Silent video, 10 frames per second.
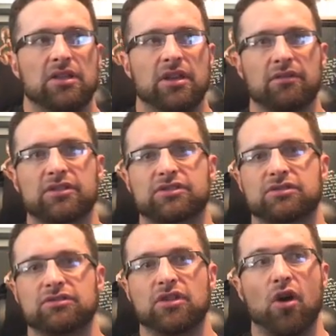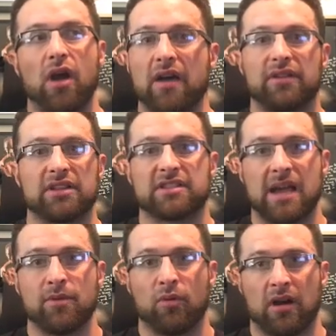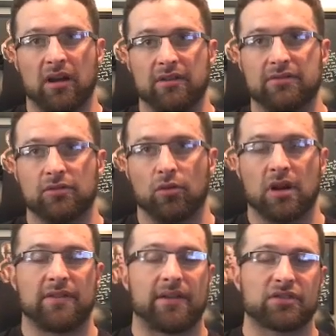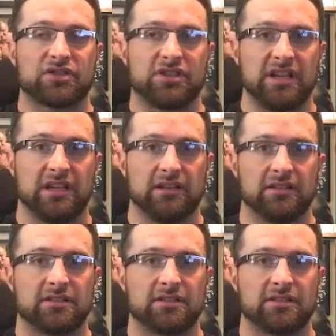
There is no evidence I'm aware of or have ever seen